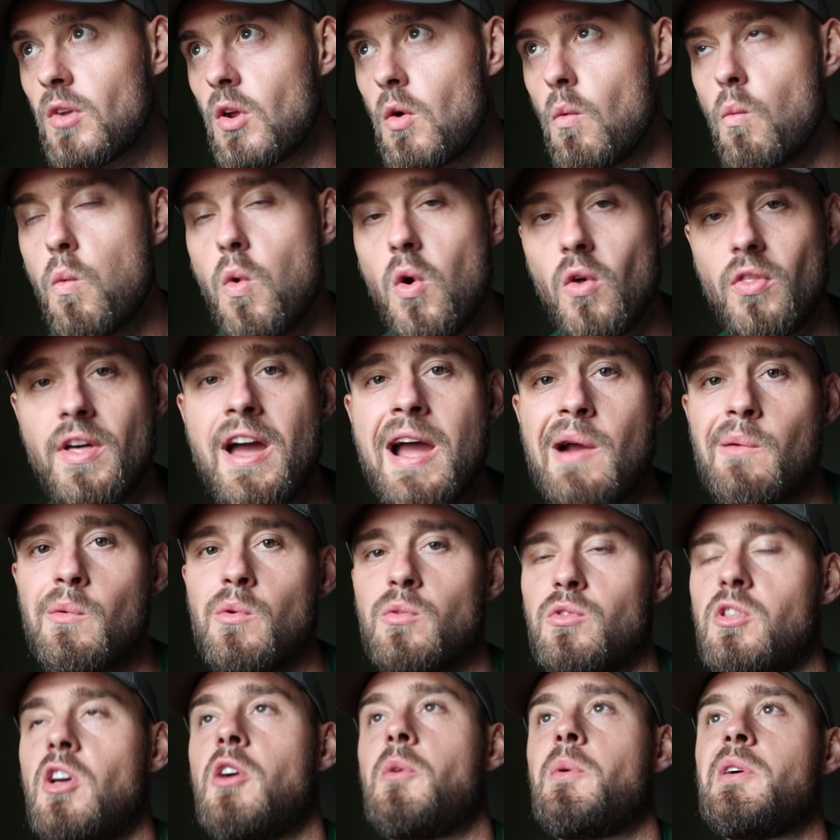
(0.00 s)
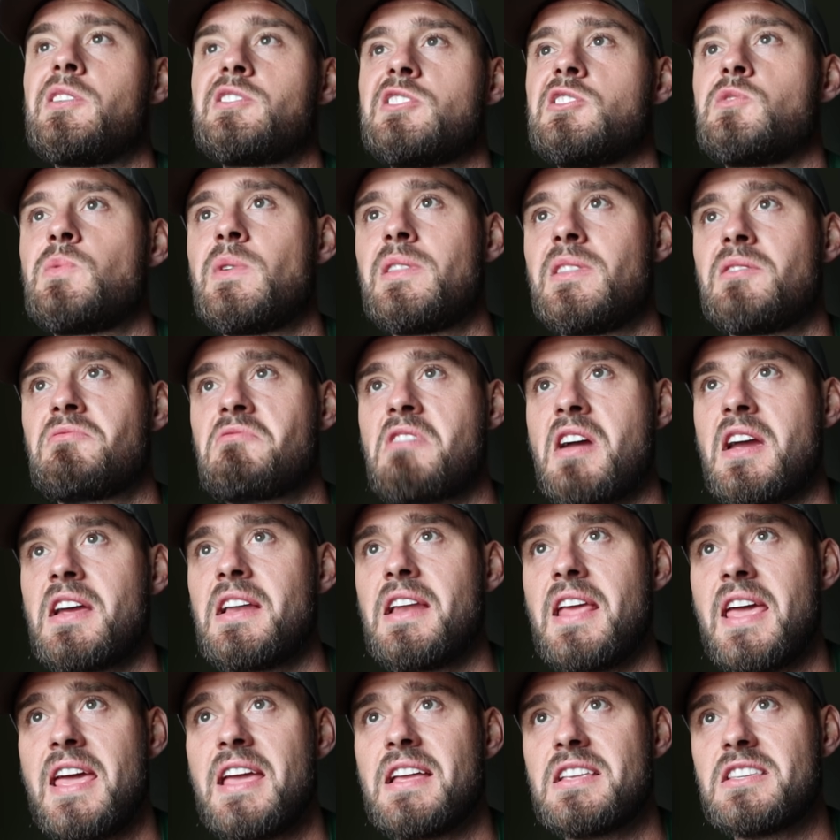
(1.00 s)
What that will do is when the
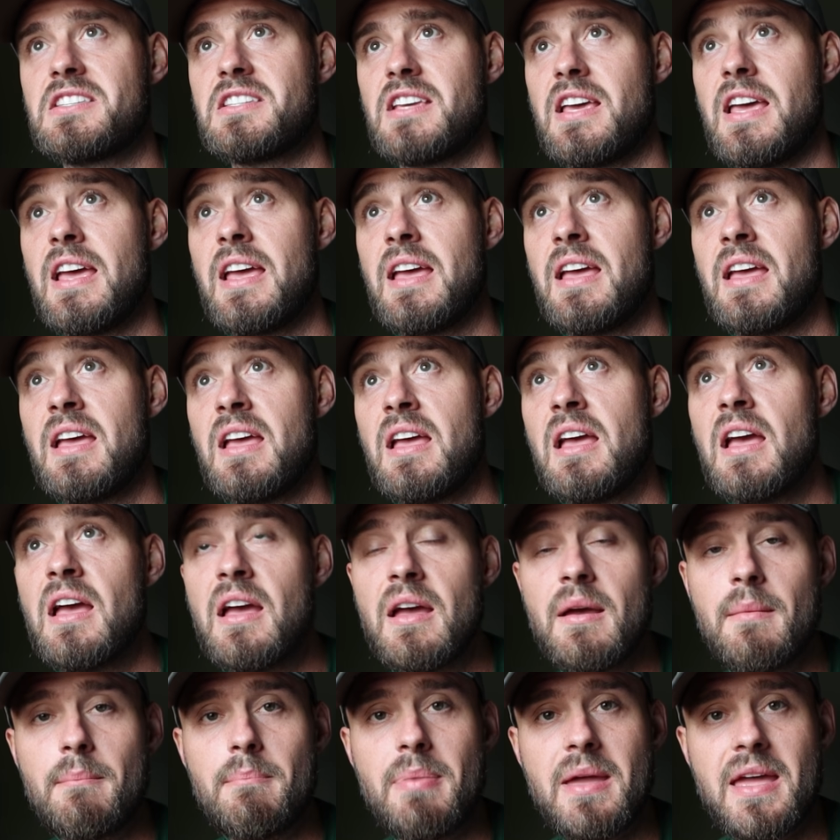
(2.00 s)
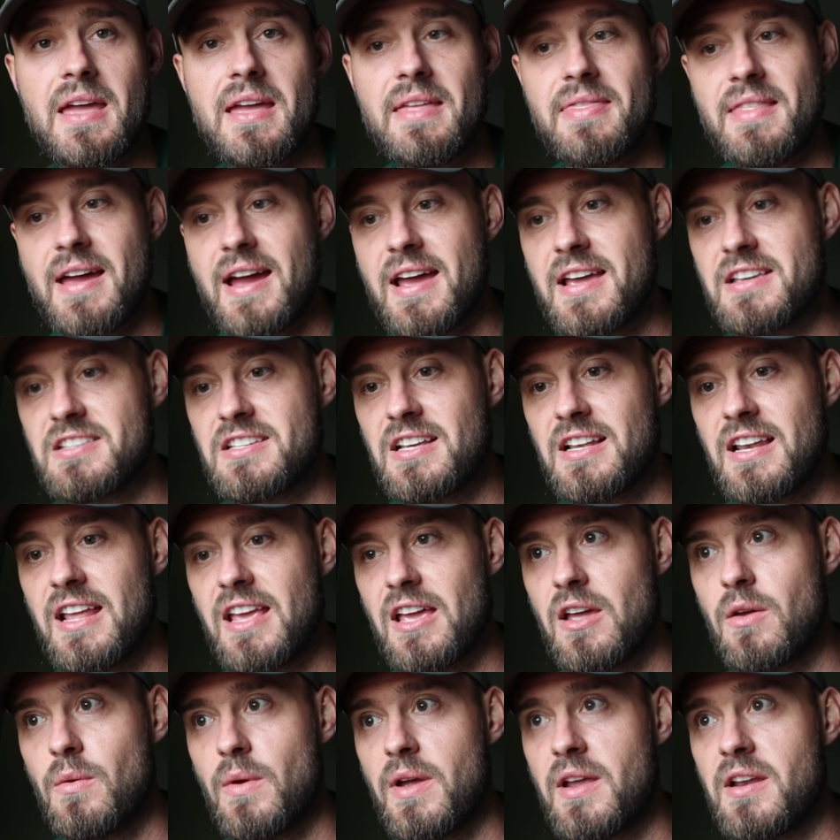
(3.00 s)
rain hits it, being that it's a
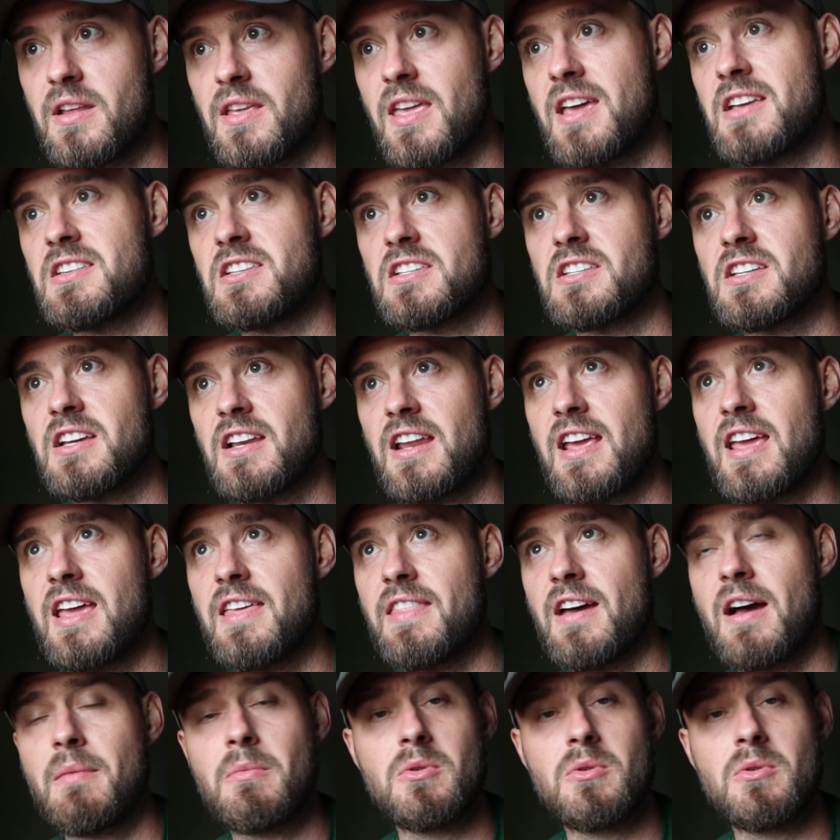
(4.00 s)
liquid, yes, it's going to hit that.